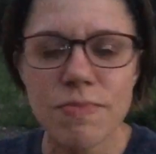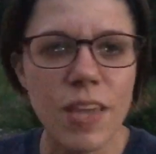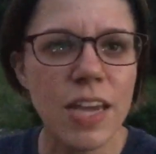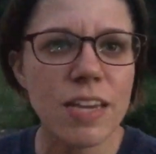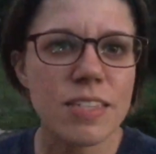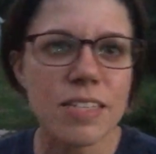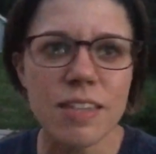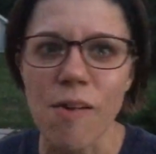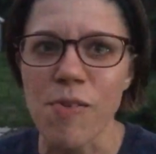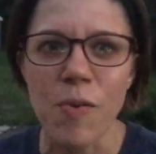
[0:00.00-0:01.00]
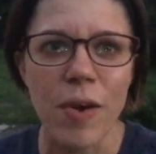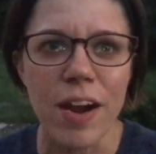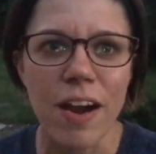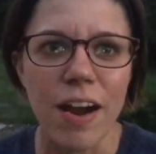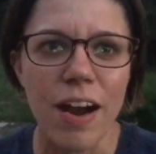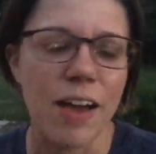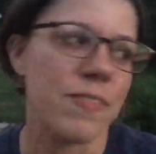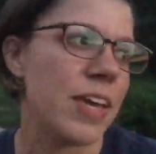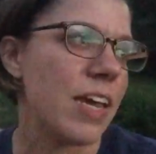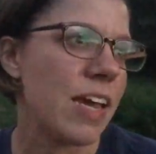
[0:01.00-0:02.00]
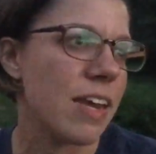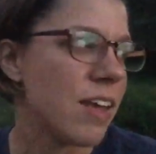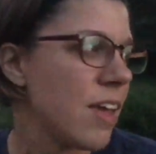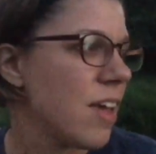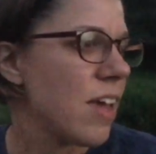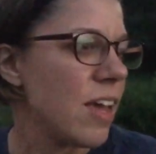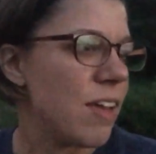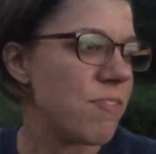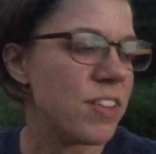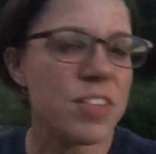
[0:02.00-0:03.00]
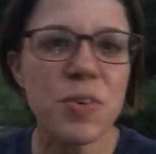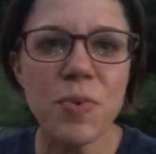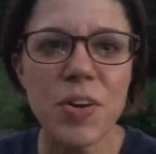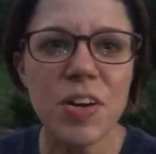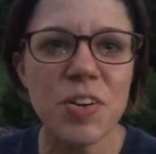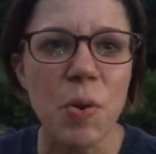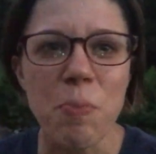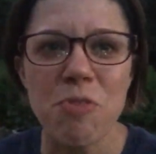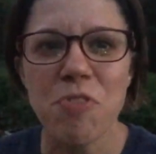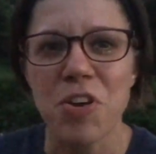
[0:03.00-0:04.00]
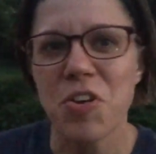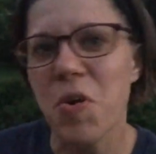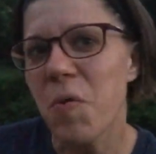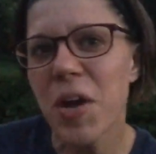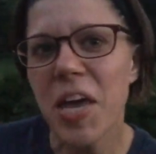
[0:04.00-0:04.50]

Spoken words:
They exist everywhere. I mean, if you see one, don't be afraid to go